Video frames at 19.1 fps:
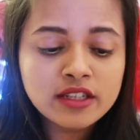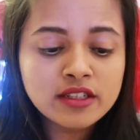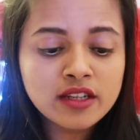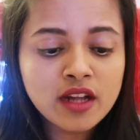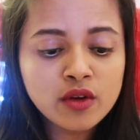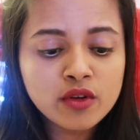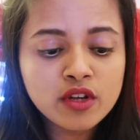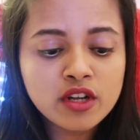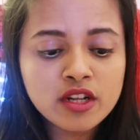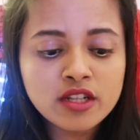
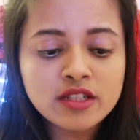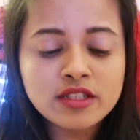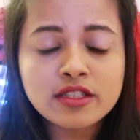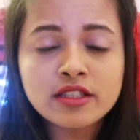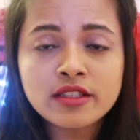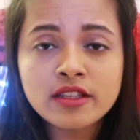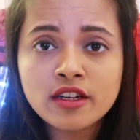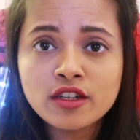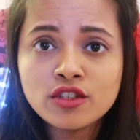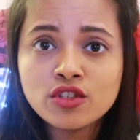Now girls,
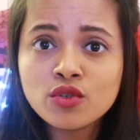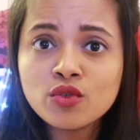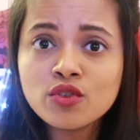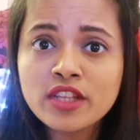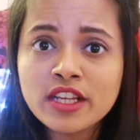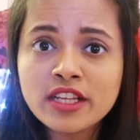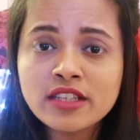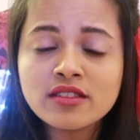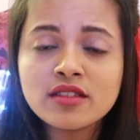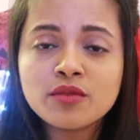there are two
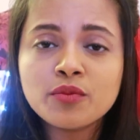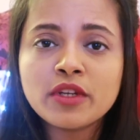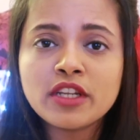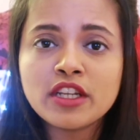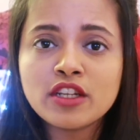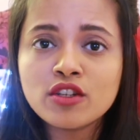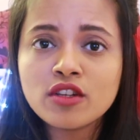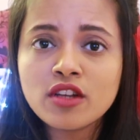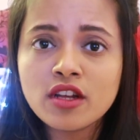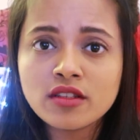things that we
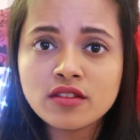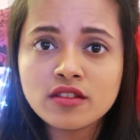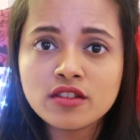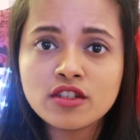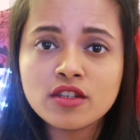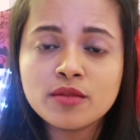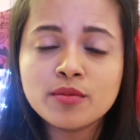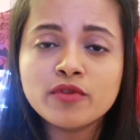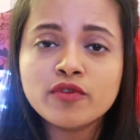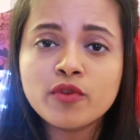need to
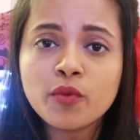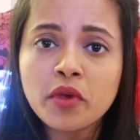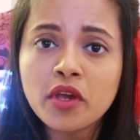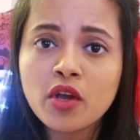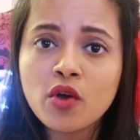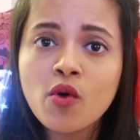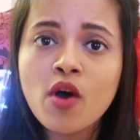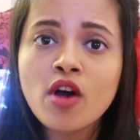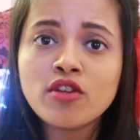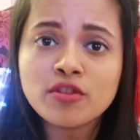consider before we
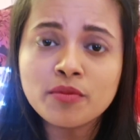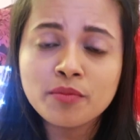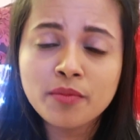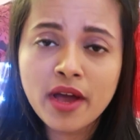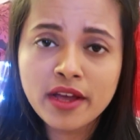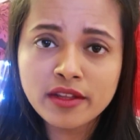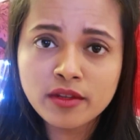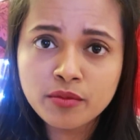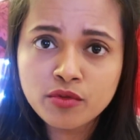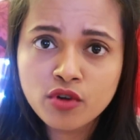go out and
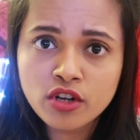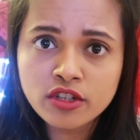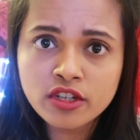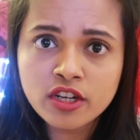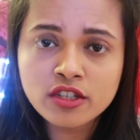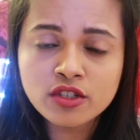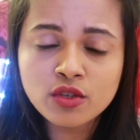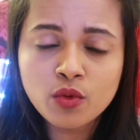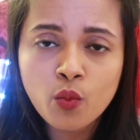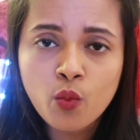buy the
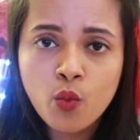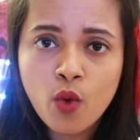product.